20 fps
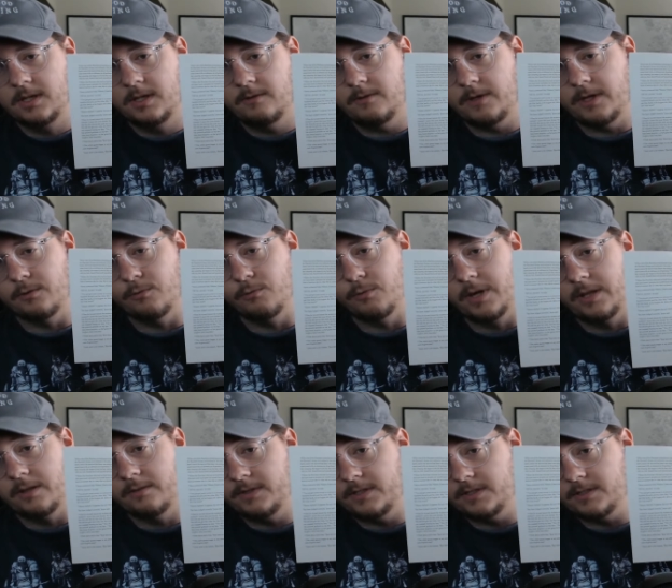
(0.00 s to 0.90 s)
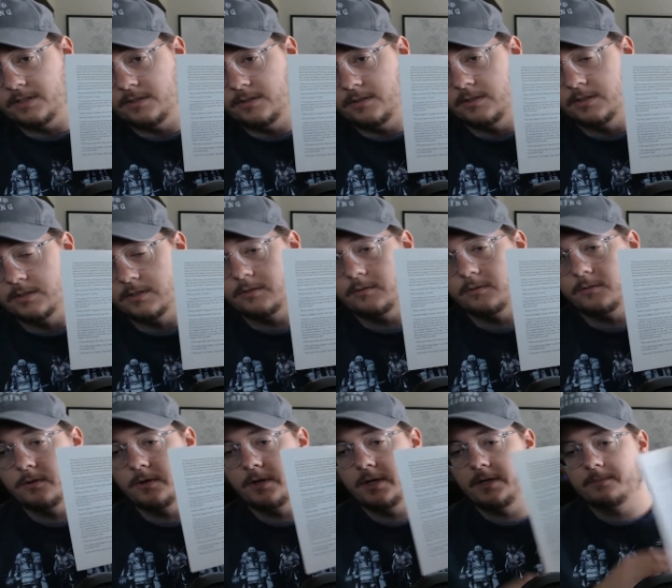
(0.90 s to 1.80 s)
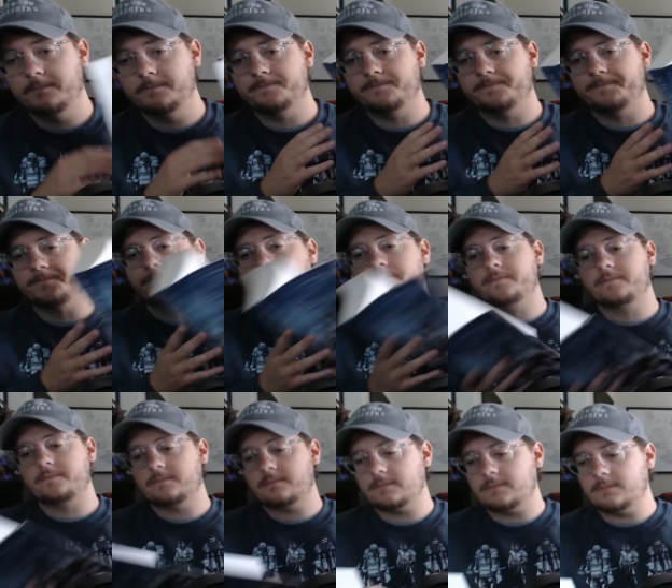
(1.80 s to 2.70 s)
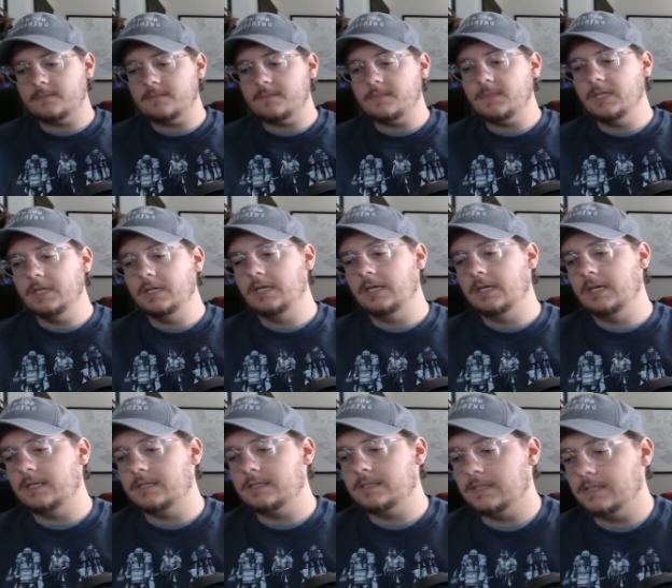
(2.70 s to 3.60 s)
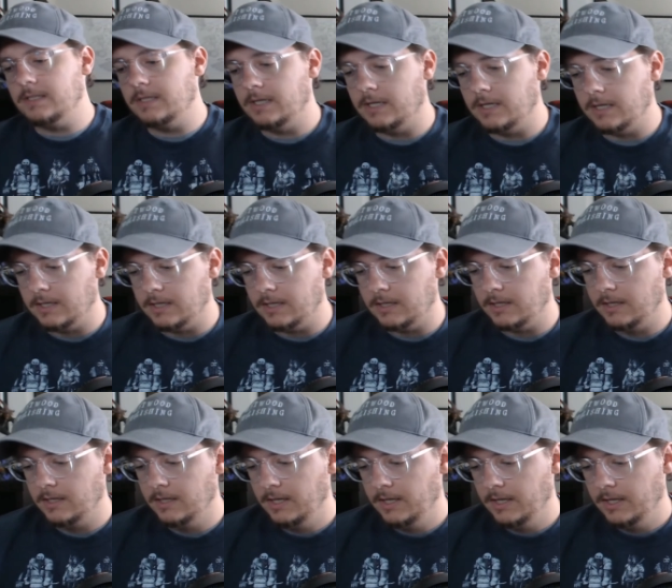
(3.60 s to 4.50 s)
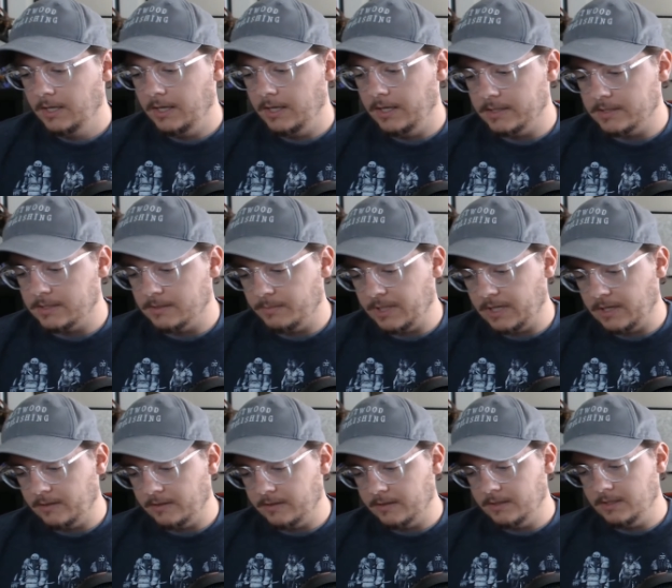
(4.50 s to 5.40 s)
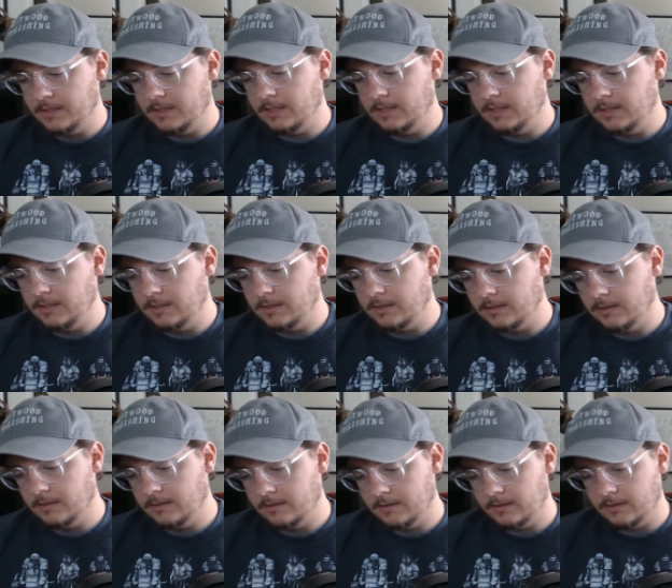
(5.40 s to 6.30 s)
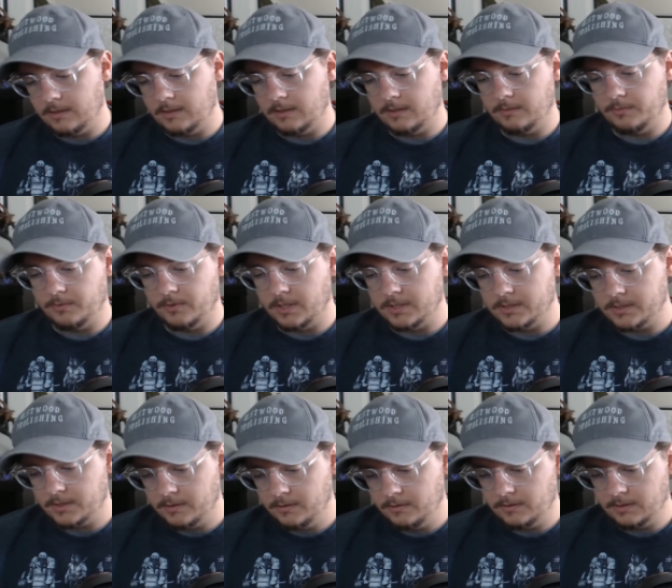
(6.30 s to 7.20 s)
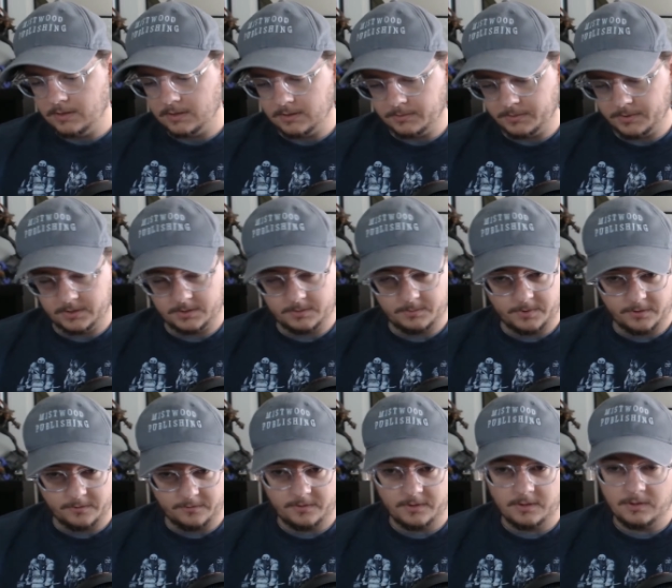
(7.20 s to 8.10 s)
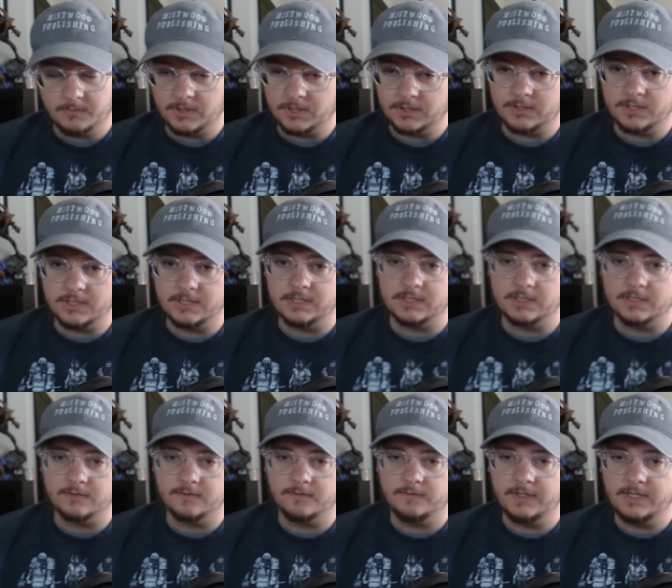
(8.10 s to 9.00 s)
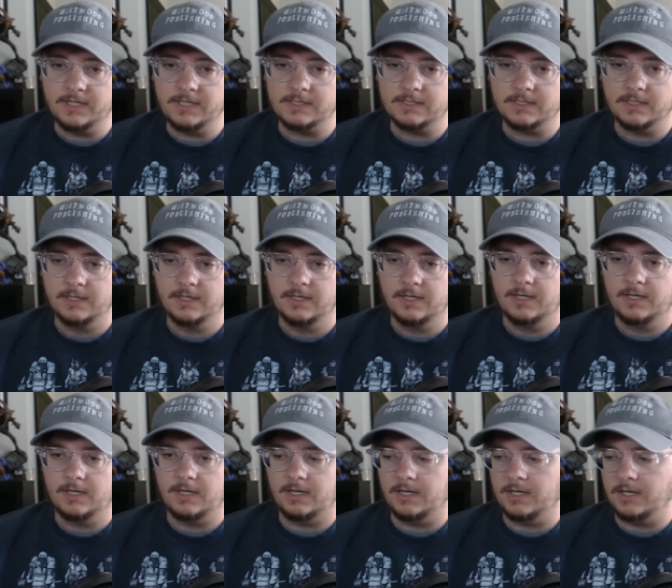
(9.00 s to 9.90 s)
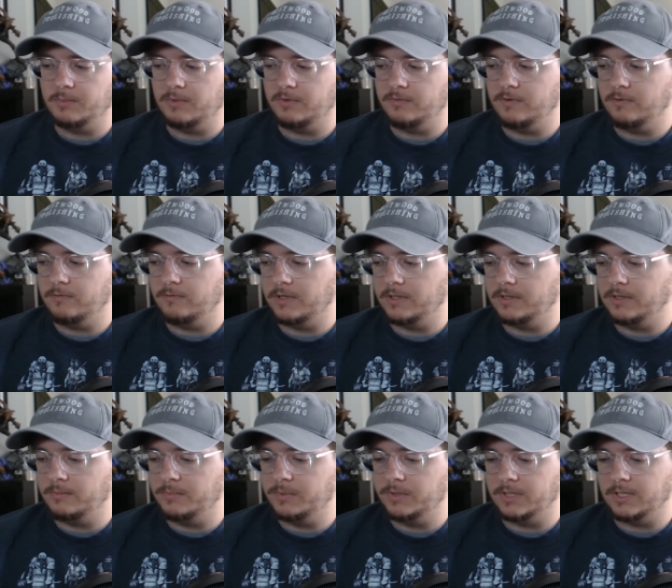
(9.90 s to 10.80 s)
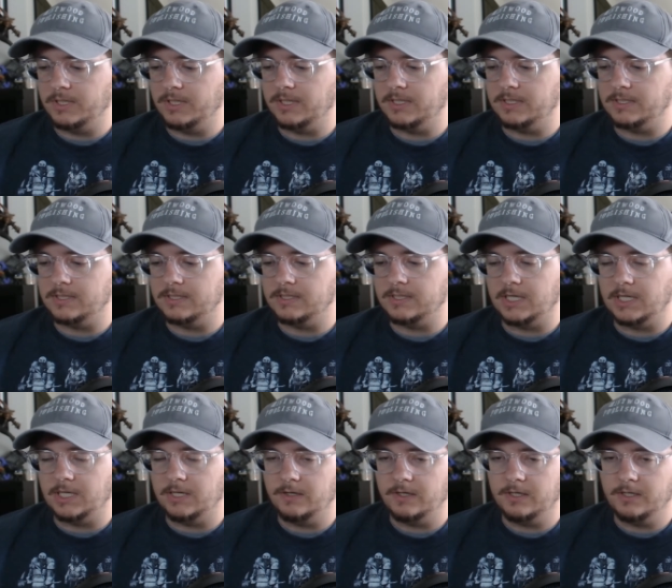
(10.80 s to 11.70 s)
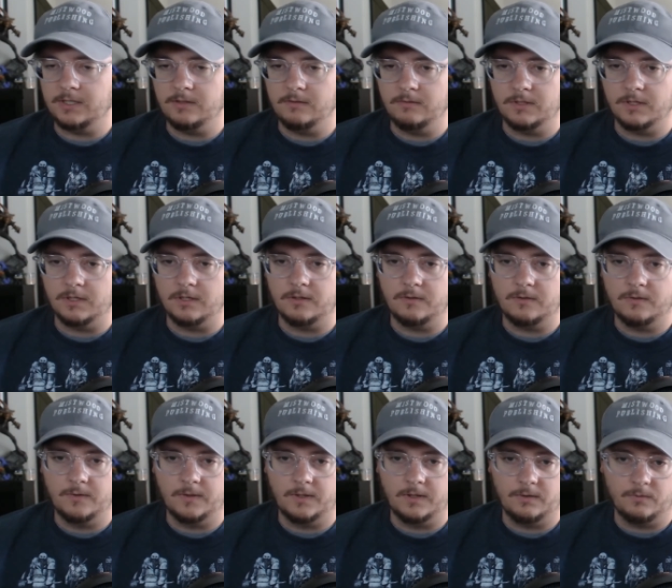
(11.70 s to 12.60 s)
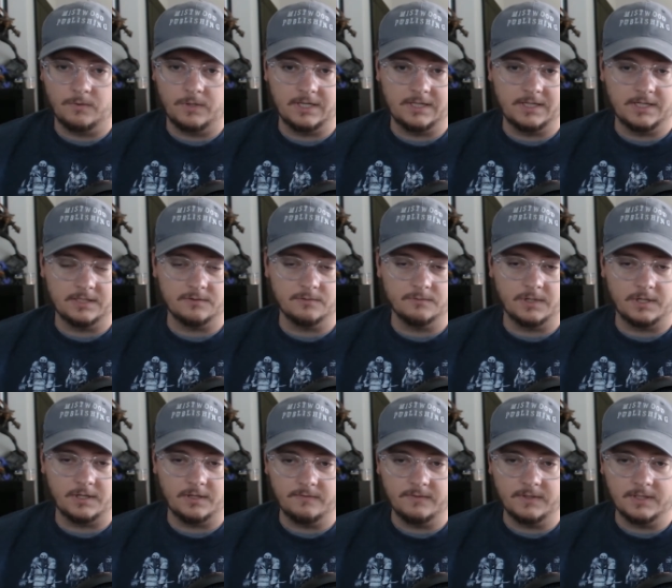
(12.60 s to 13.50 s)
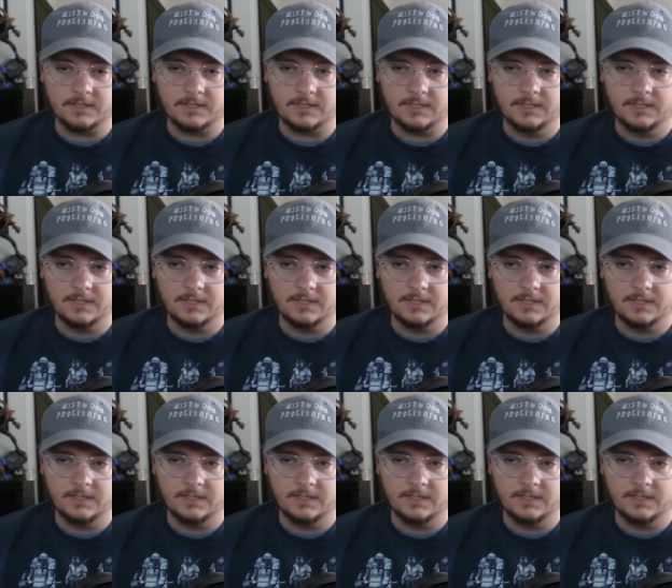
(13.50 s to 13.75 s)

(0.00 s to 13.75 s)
very relevant to the story. It uh, is about the a prostitute that puts perfume on Jesus' feet. Um, if you've read the book in its entirety, you know why that's relevant.